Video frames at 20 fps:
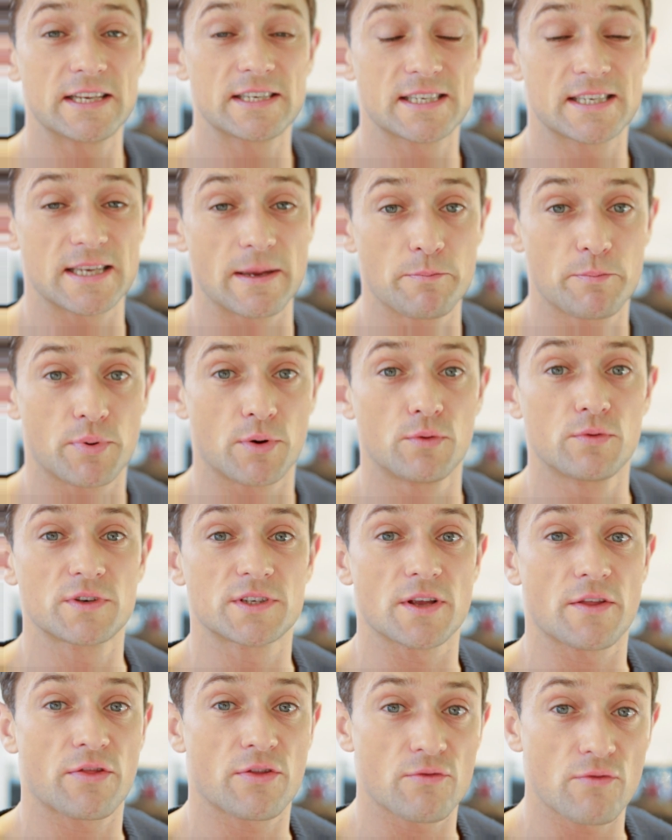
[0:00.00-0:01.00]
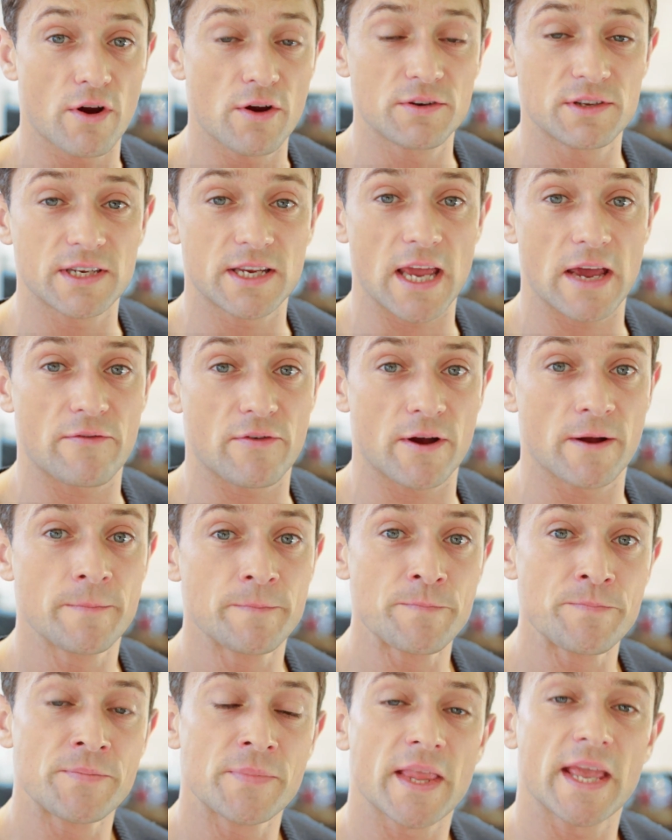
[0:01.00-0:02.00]
simple to throw together
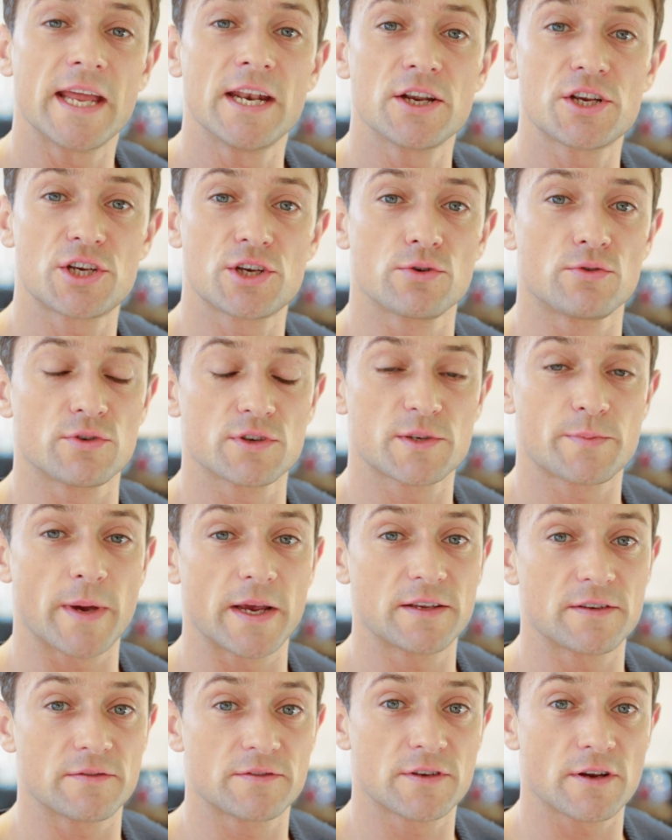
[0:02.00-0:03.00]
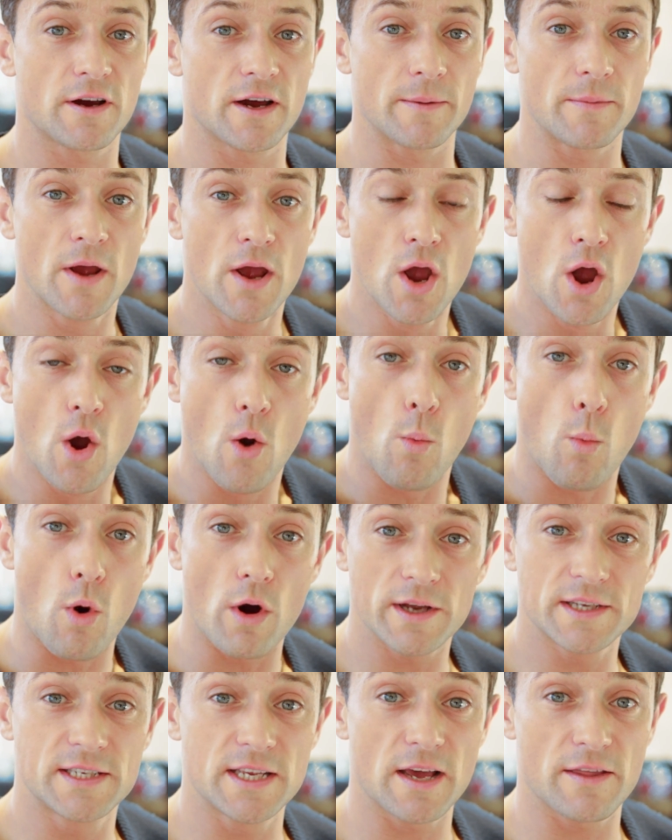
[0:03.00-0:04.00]
in a short space of time
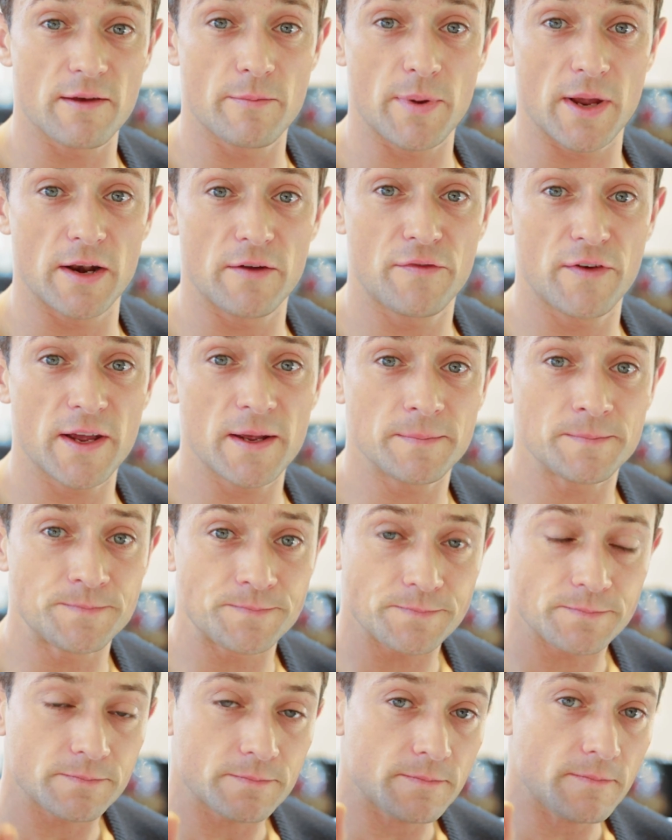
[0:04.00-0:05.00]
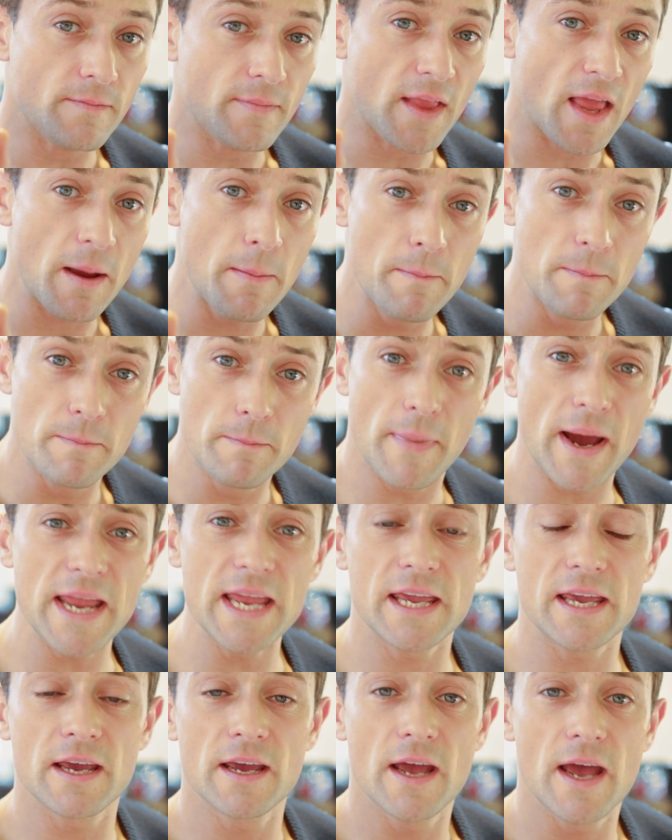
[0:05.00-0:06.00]
what is the other benefit
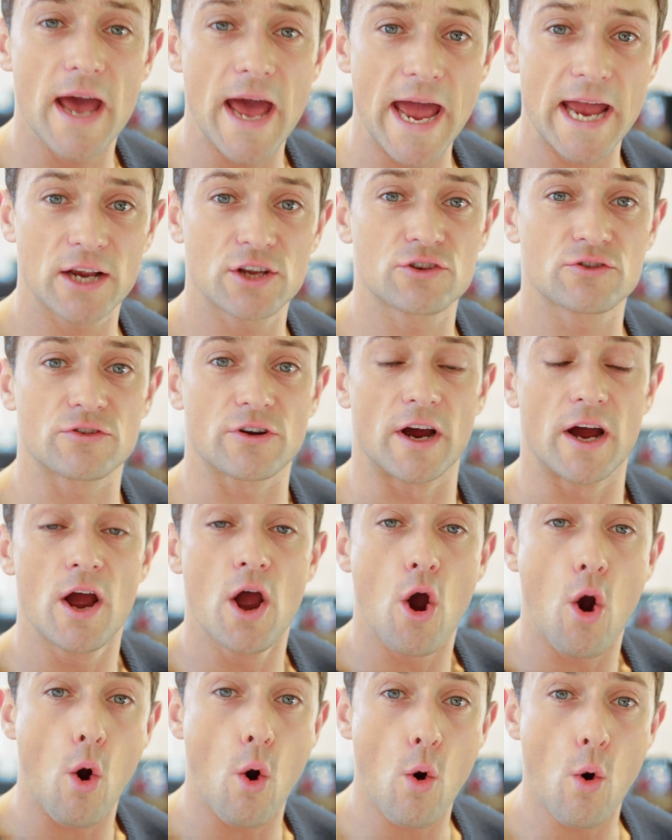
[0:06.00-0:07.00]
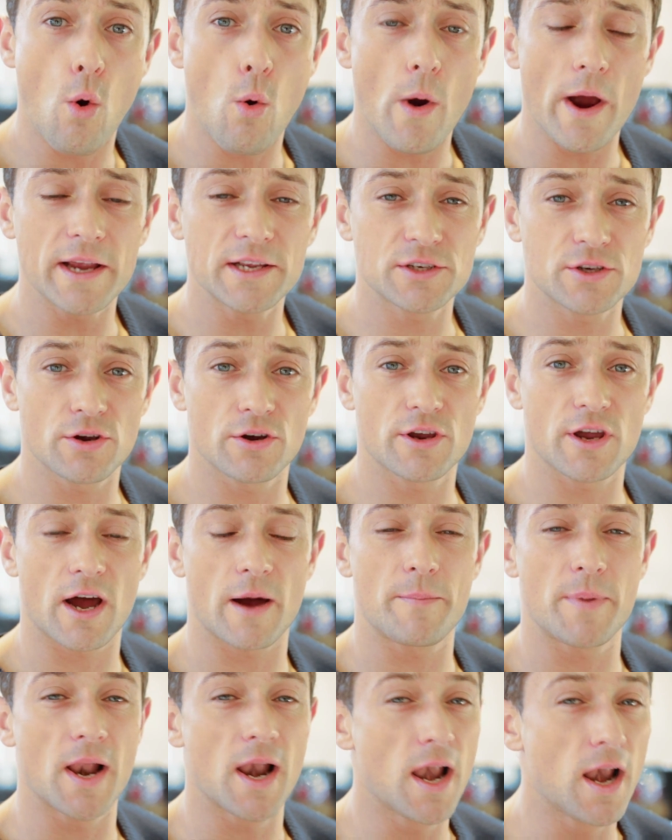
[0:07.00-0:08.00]
make extra Always cook
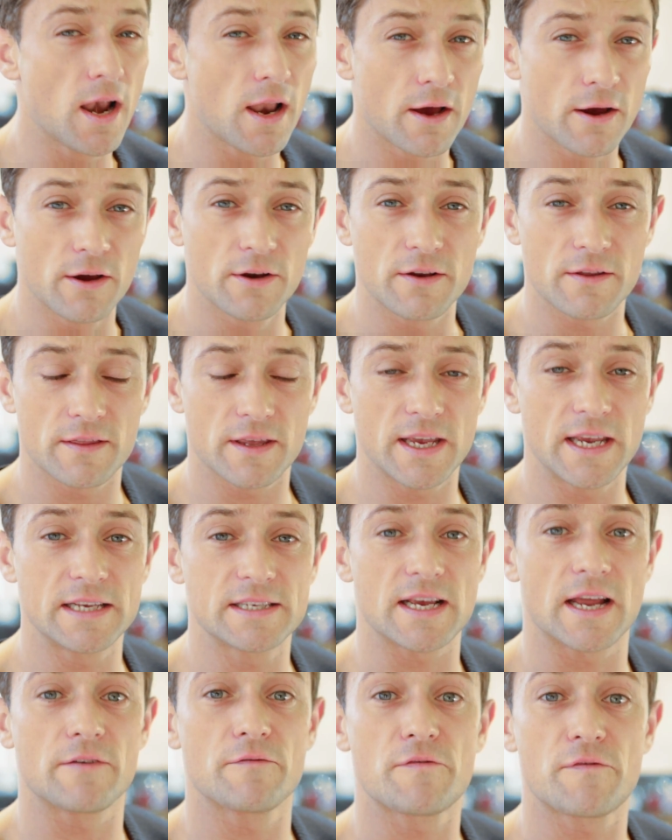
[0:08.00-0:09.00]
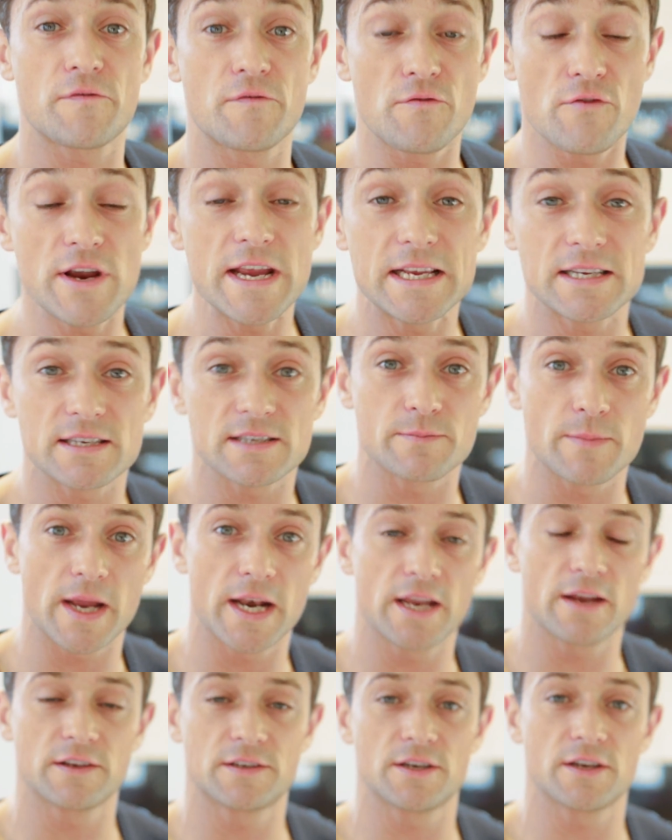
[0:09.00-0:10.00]
up a load of these and freeze as
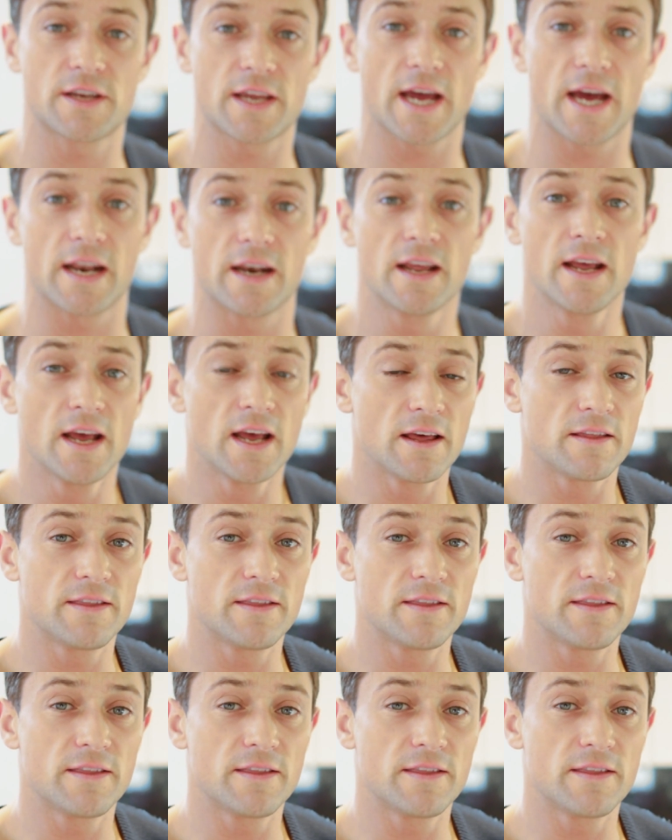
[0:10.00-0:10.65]
many as you can.